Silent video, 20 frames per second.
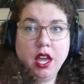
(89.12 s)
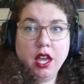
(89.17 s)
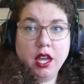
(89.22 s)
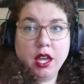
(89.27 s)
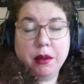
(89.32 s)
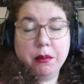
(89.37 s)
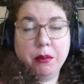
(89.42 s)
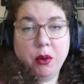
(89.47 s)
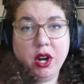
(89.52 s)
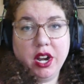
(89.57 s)

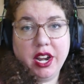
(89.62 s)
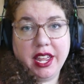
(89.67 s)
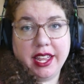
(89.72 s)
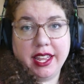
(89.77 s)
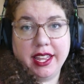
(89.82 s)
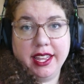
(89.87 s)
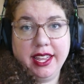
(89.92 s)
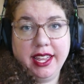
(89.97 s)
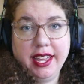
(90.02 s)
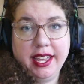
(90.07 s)
Good
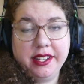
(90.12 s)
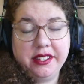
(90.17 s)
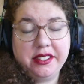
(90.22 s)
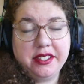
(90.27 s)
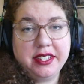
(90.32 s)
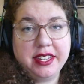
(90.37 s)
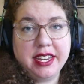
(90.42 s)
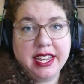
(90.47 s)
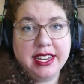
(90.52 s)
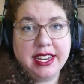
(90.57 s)
morning.
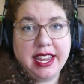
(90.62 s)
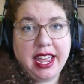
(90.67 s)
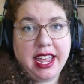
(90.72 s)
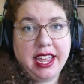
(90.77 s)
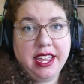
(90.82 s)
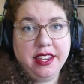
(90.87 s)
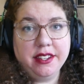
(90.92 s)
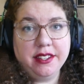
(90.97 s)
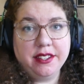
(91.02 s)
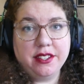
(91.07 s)
It's 10 to
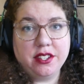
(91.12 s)
8,